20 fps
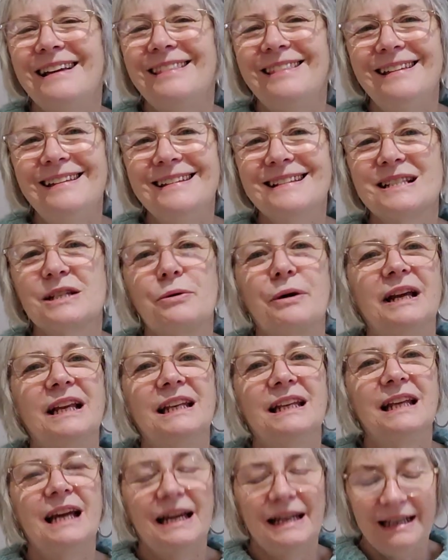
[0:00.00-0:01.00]
think it's
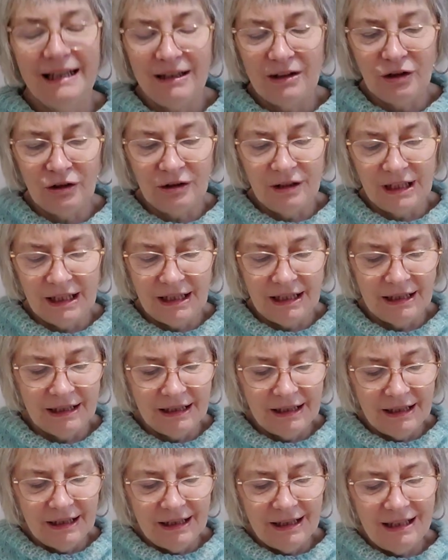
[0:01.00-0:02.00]
quite nylon-y.
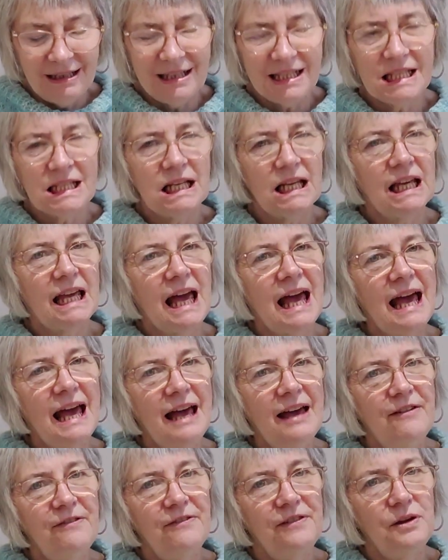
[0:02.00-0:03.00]
It isn't like a
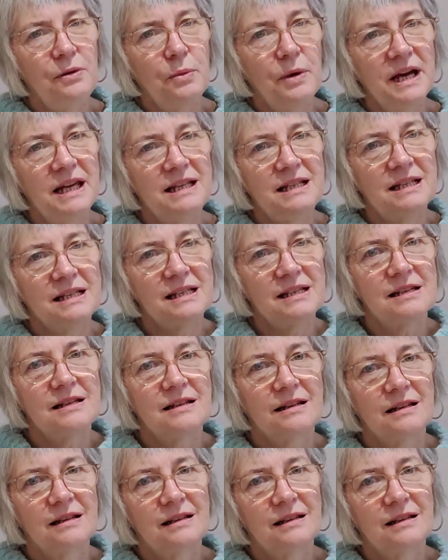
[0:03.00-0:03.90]
heavyweight